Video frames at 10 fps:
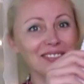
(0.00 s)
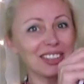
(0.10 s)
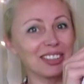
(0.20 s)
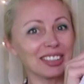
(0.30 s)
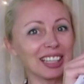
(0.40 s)
we're
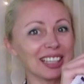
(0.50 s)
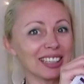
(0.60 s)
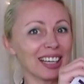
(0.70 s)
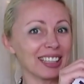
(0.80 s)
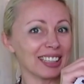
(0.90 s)
gonna
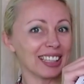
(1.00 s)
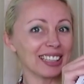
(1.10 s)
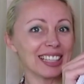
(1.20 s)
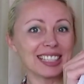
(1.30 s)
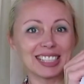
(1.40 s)
kind of
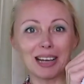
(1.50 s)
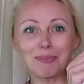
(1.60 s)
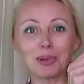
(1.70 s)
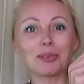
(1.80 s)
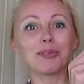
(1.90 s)
get the
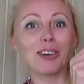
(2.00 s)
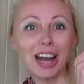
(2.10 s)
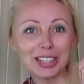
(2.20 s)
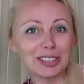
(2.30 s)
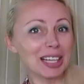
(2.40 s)
example
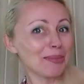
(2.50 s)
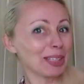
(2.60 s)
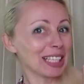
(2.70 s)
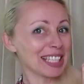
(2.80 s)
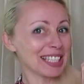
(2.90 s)
finally I'm
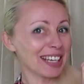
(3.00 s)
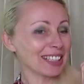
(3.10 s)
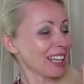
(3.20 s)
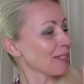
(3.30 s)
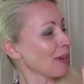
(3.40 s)
gonna
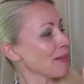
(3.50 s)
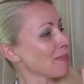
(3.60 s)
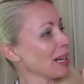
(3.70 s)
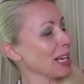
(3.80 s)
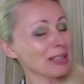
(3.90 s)
start on my
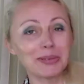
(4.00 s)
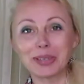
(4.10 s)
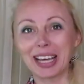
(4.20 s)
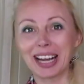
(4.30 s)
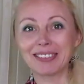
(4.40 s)
brand new
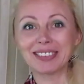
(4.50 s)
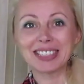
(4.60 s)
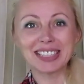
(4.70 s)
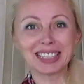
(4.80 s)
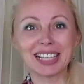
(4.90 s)

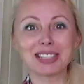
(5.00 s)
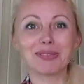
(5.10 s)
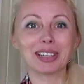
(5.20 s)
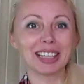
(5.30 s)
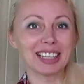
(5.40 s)
canvas and that's
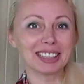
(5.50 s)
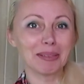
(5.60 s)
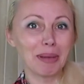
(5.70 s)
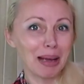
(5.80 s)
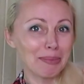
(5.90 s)

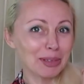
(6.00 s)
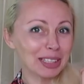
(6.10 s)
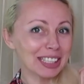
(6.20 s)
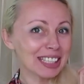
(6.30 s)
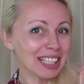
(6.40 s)
Forgotten
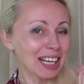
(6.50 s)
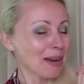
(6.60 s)
Memory